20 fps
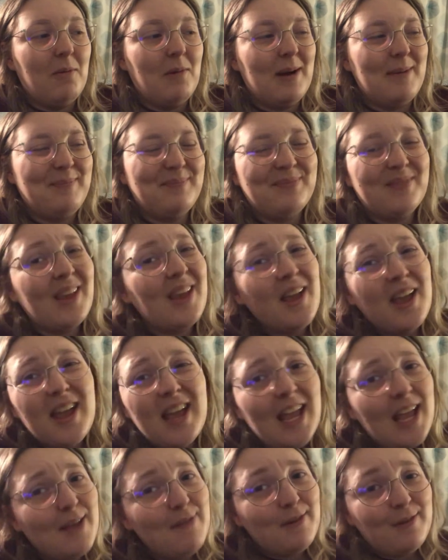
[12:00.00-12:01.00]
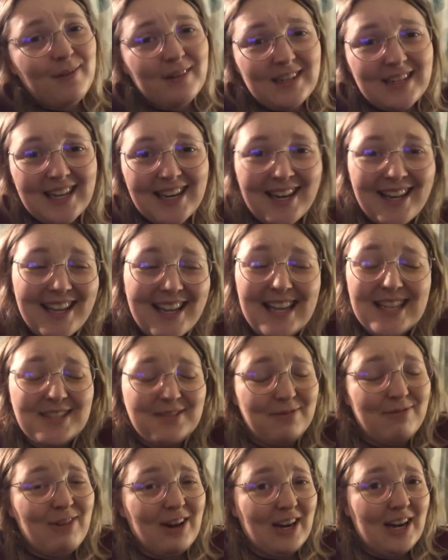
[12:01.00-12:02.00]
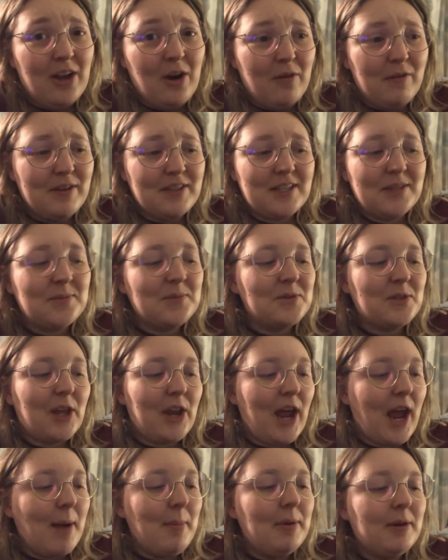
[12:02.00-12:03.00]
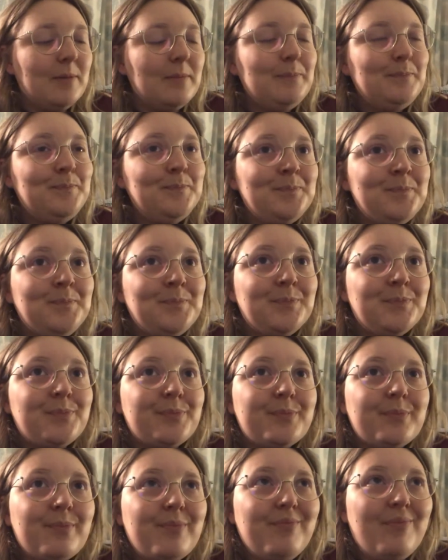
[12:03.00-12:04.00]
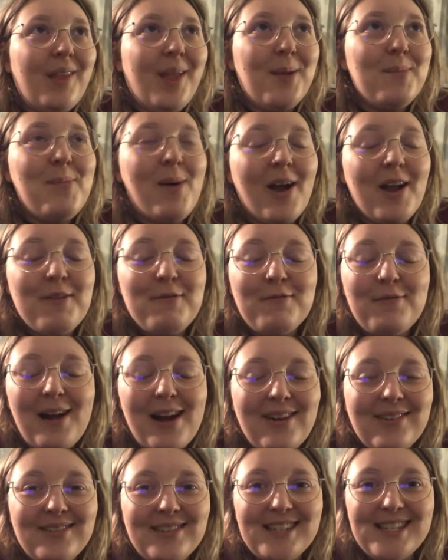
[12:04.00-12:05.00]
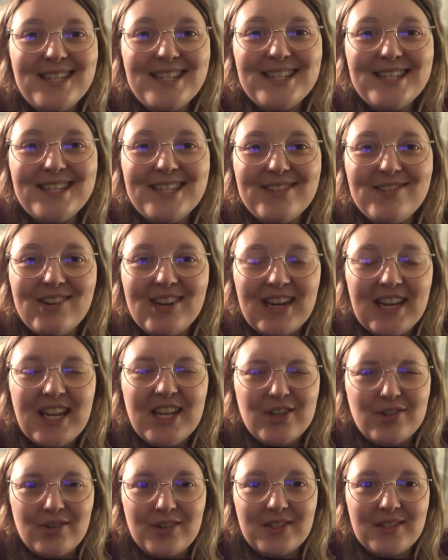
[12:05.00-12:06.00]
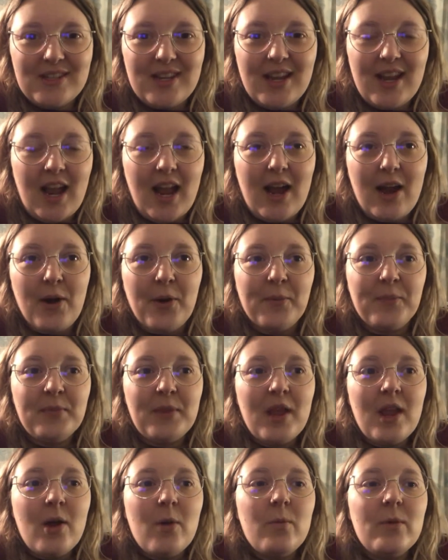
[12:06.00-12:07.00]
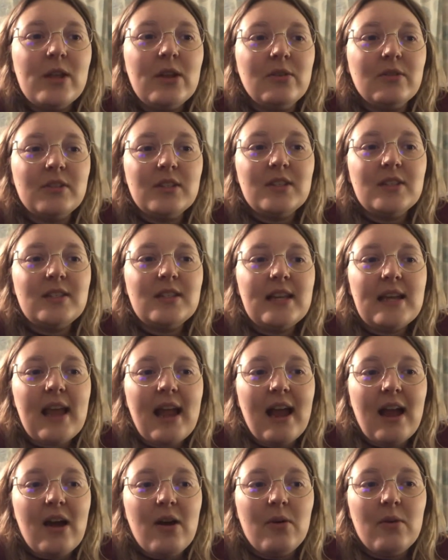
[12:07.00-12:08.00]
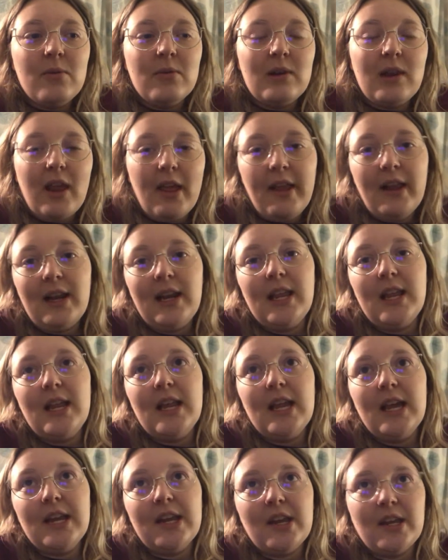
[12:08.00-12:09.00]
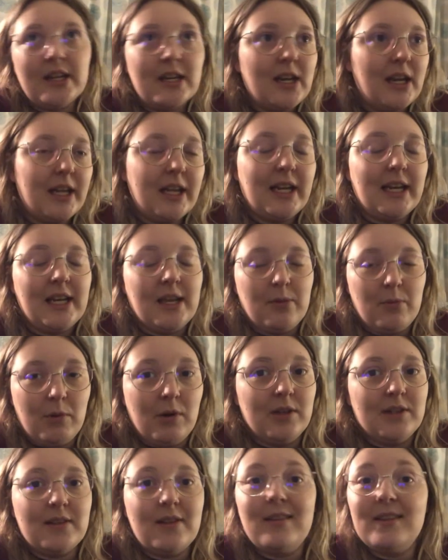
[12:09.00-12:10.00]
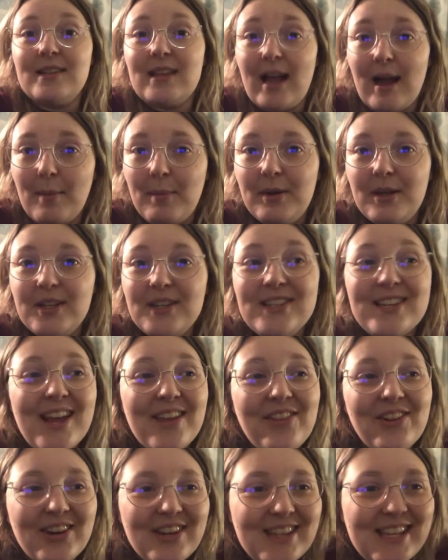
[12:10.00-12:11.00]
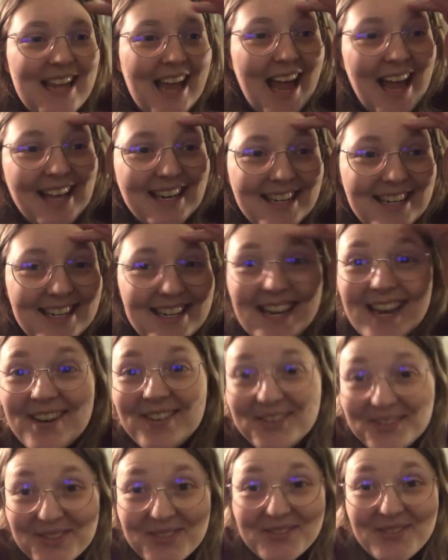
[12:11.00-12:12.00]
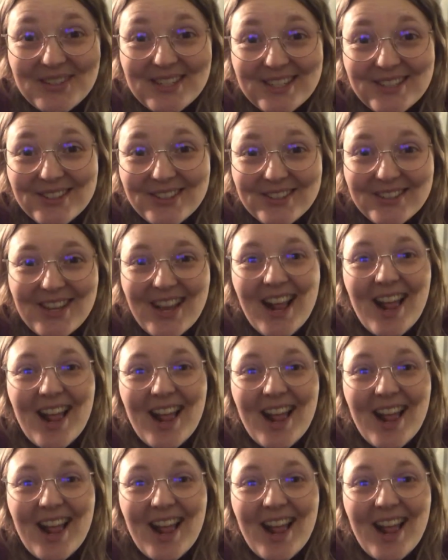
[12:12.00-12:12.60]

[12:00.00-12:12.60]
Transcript: when if you read in, like, it's really obvious that's what's going to happen. But I found it really interesting how we got to see how likely and unlikely it was that this happened, and then at the end it was revealed